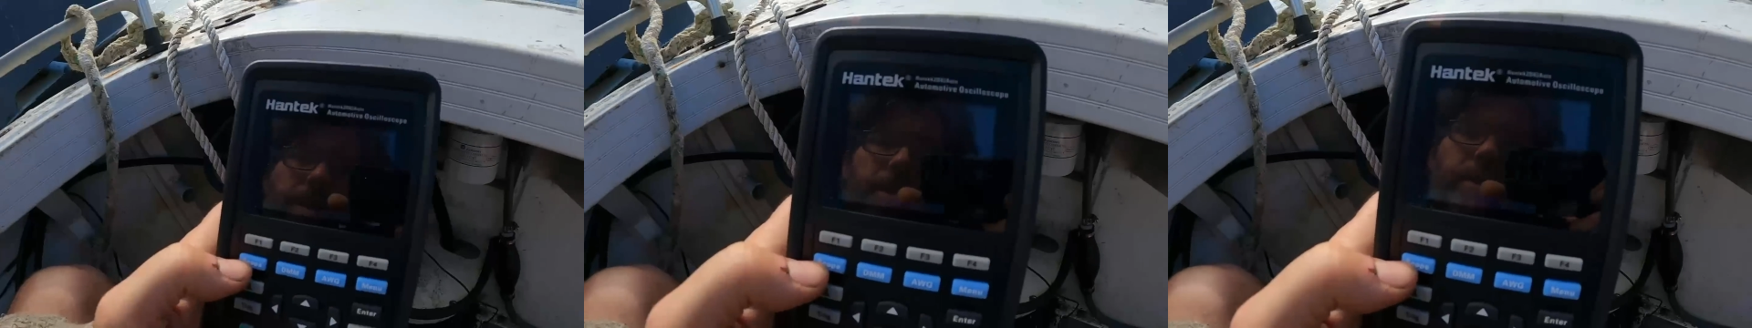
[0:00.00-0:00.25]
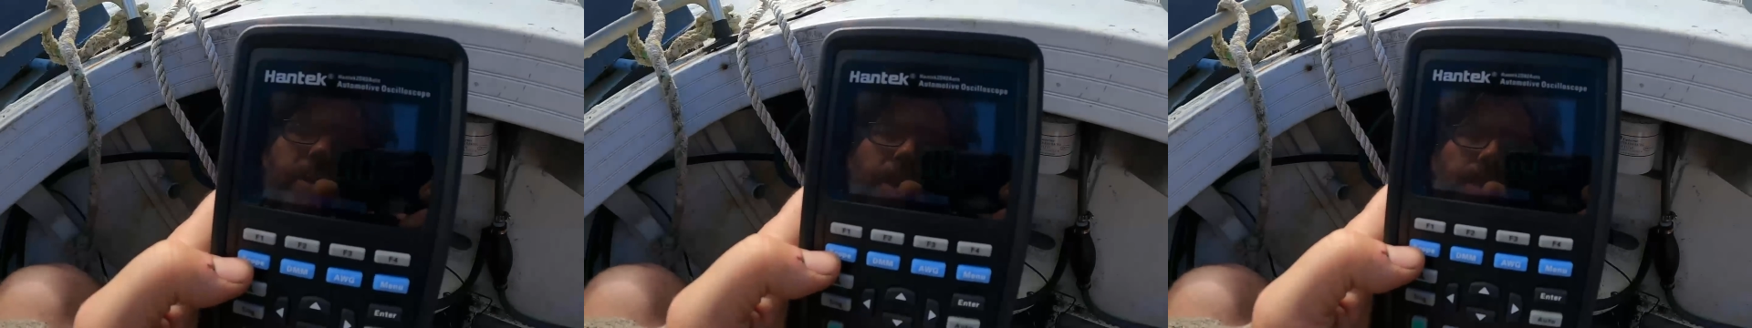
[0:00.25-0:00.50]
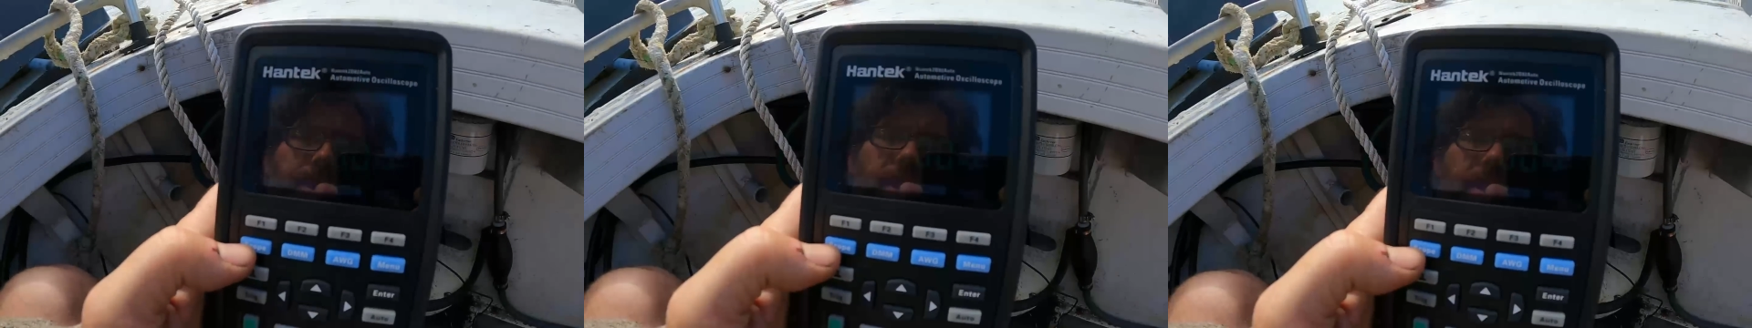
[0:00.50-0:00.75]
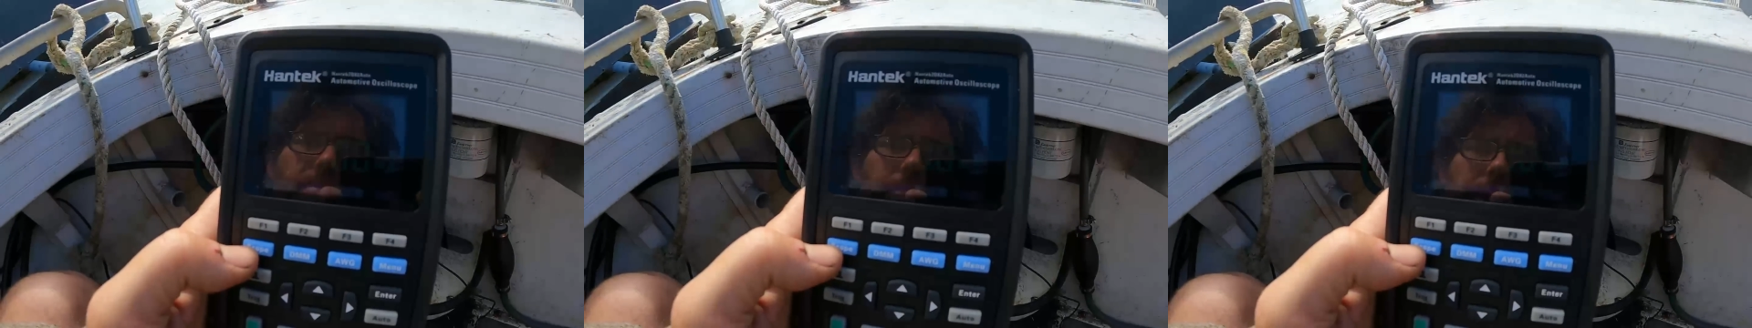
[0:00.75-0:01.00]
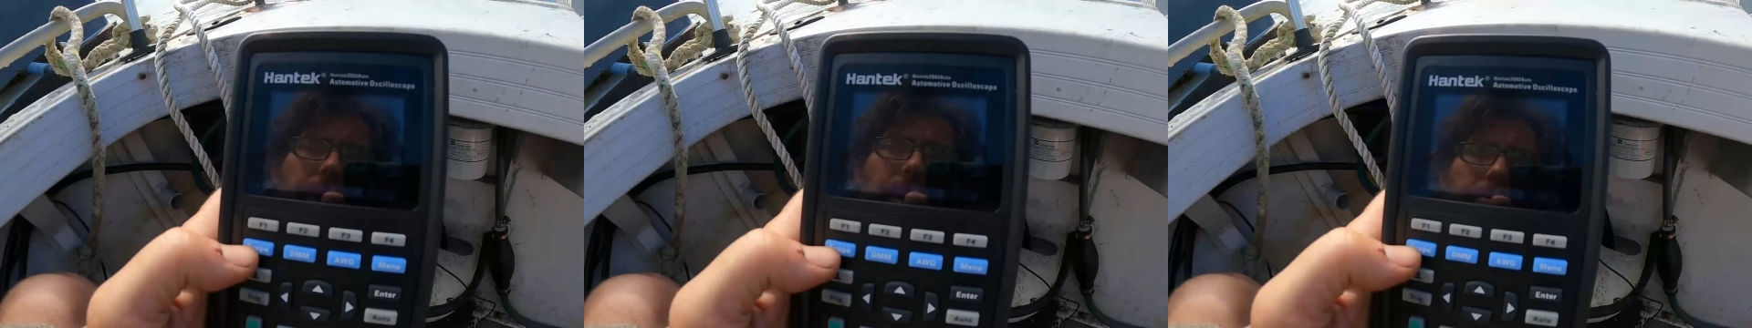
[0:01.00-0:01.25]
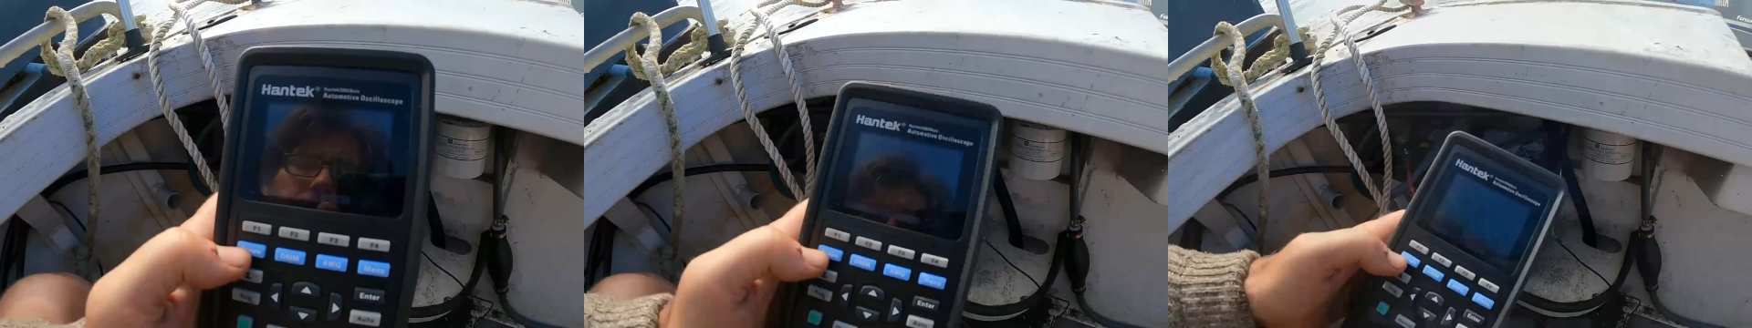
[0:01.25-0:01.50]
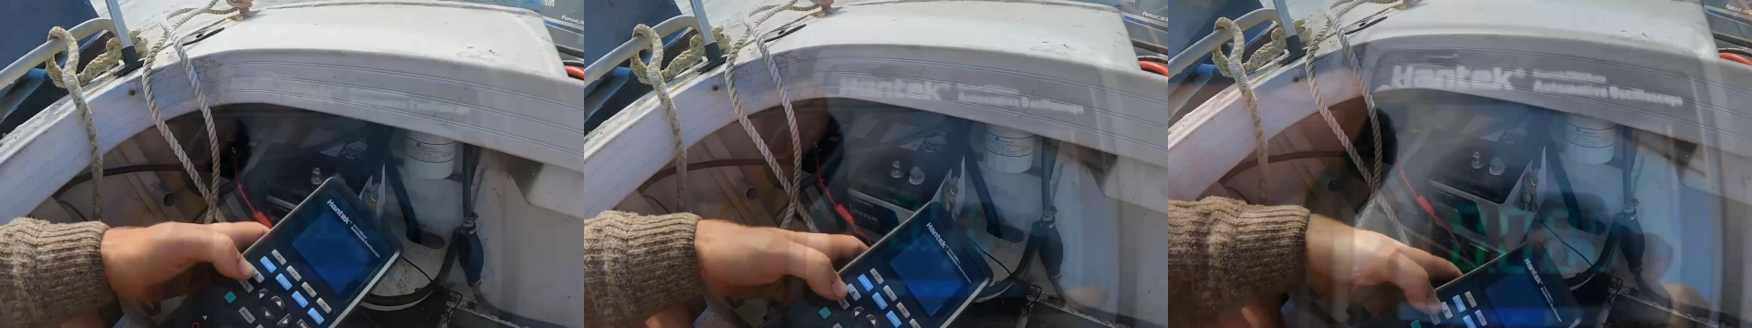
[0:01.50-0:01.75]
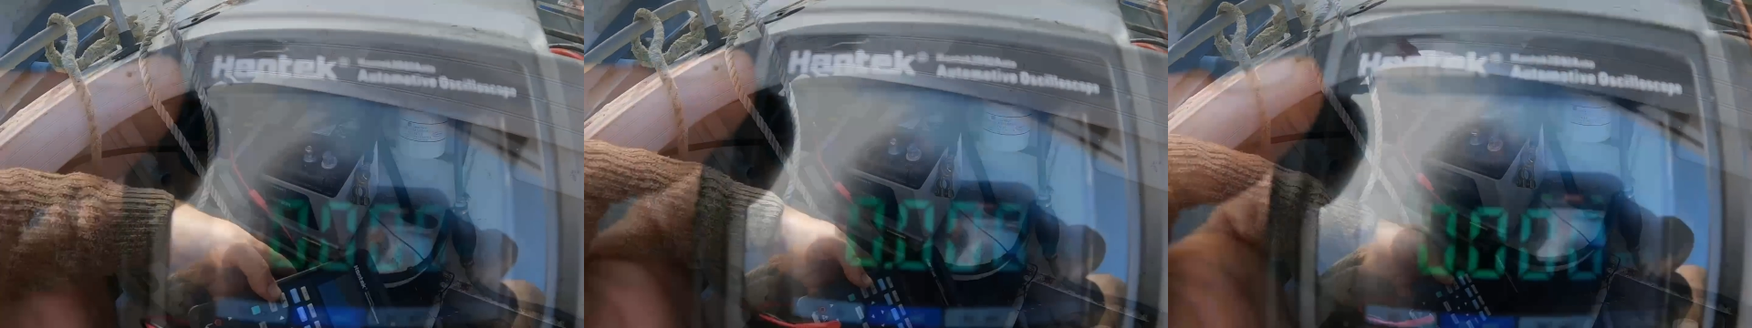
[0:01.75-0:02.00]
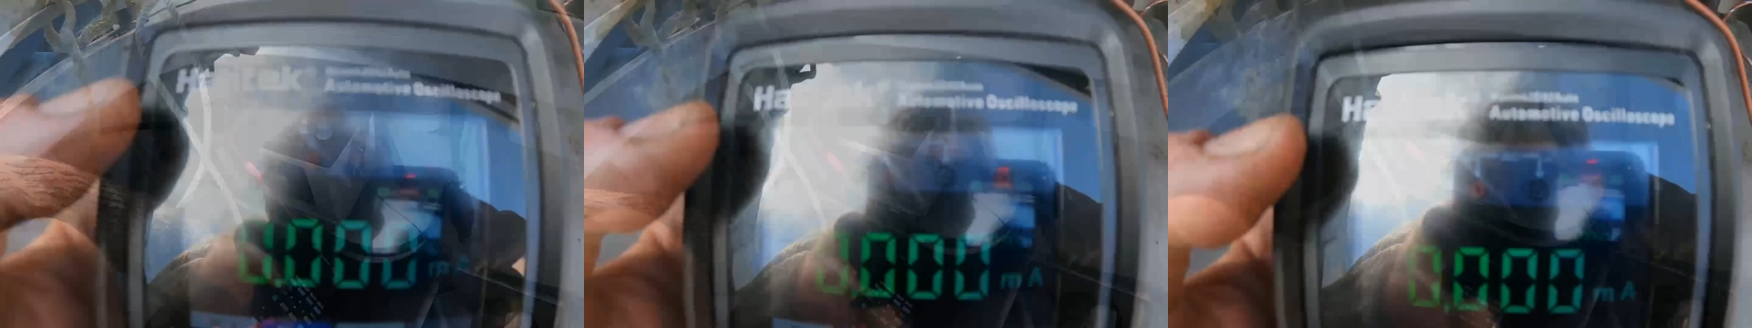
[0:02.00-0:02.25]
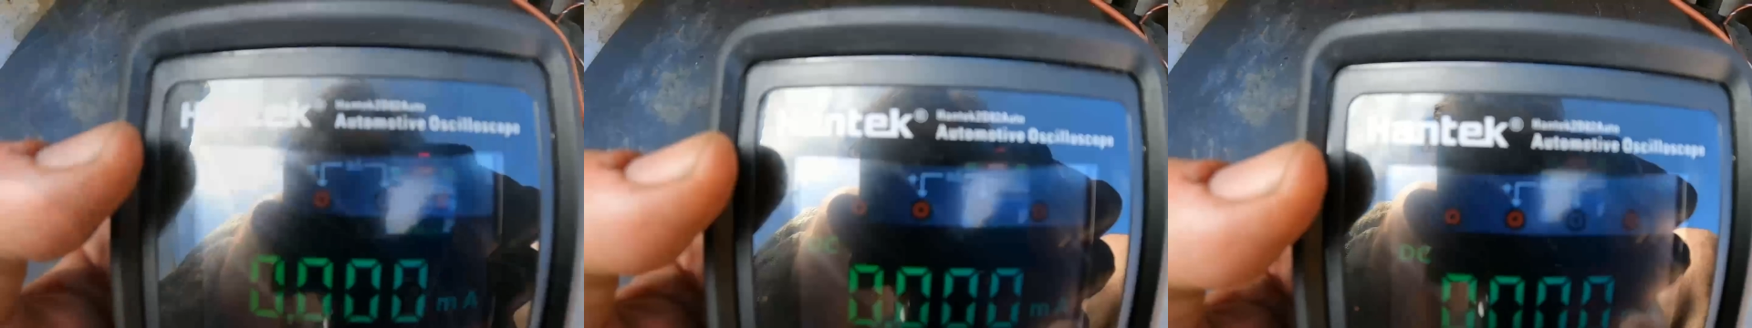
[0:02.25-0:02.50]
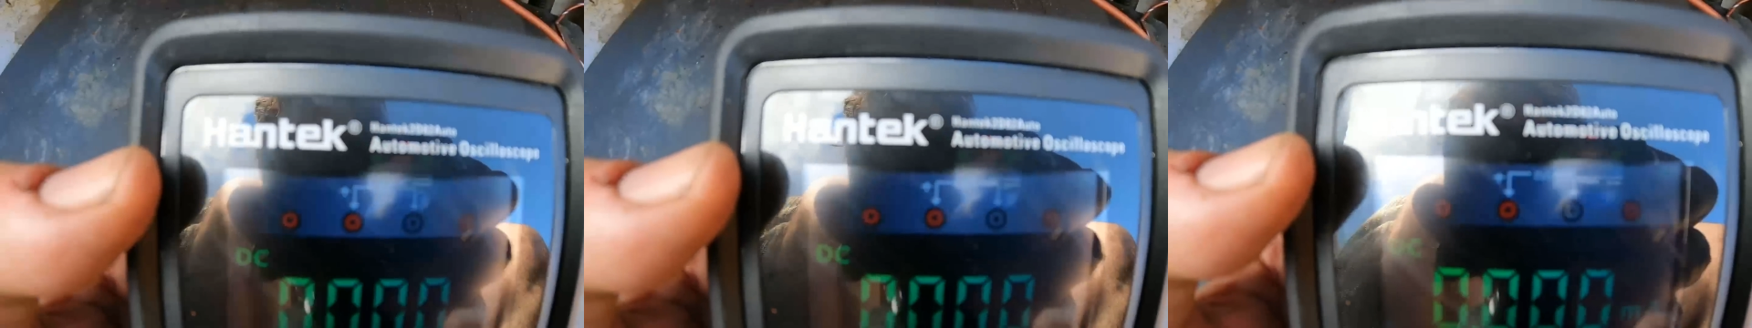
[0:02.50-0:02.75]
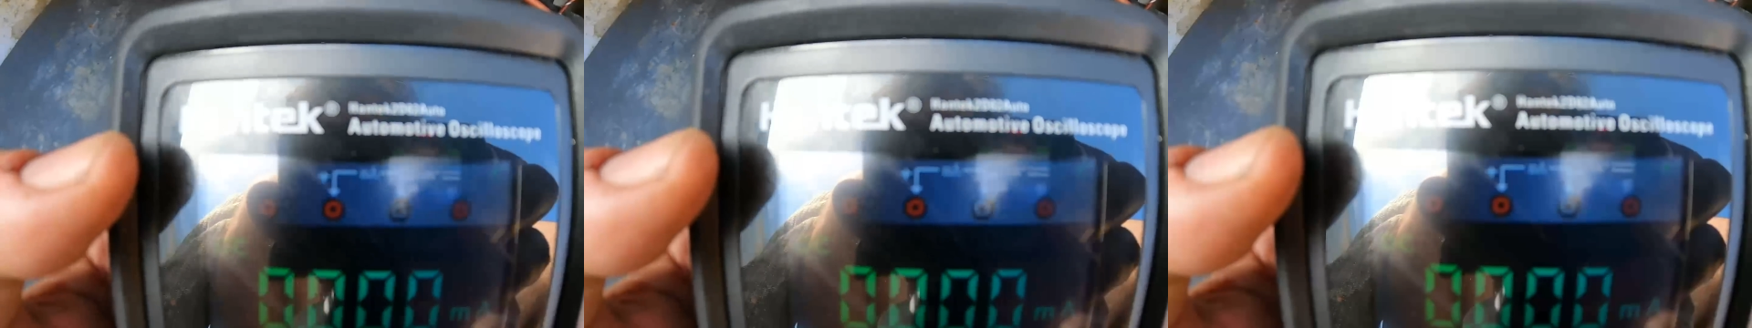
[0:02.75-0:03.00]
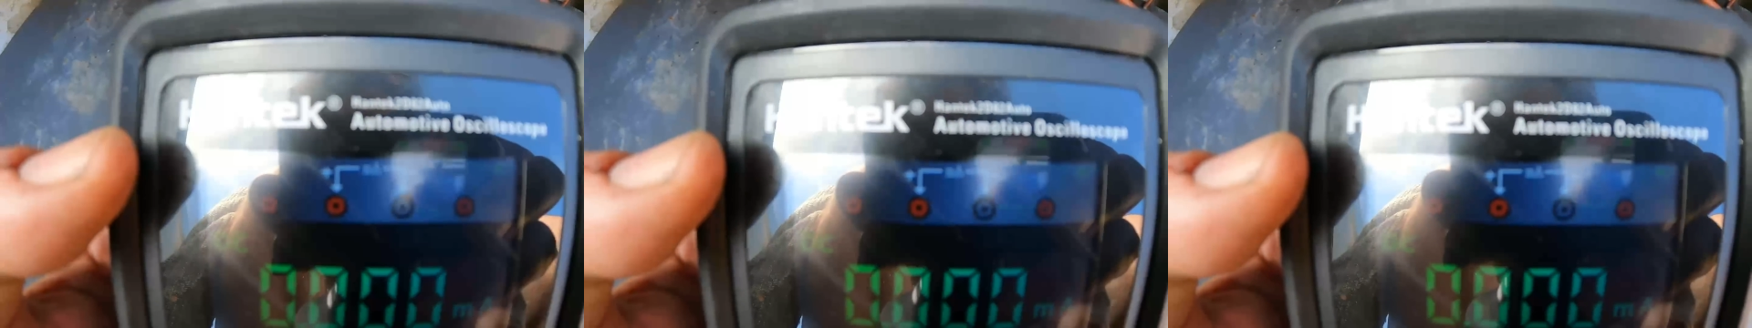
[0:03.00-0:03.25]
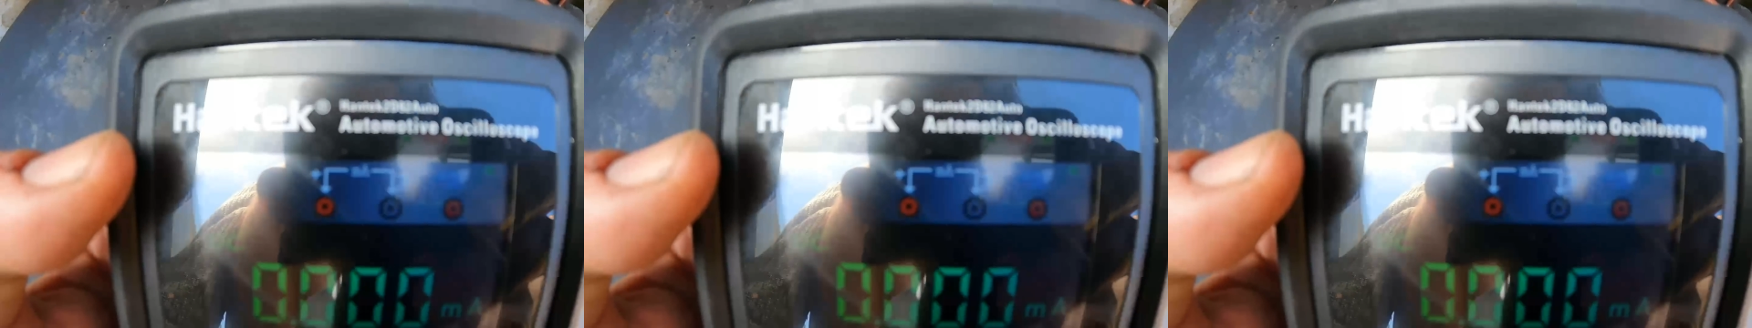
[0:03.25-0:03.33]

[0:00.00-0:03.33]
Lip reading: No face is visible, so there are no lips to read.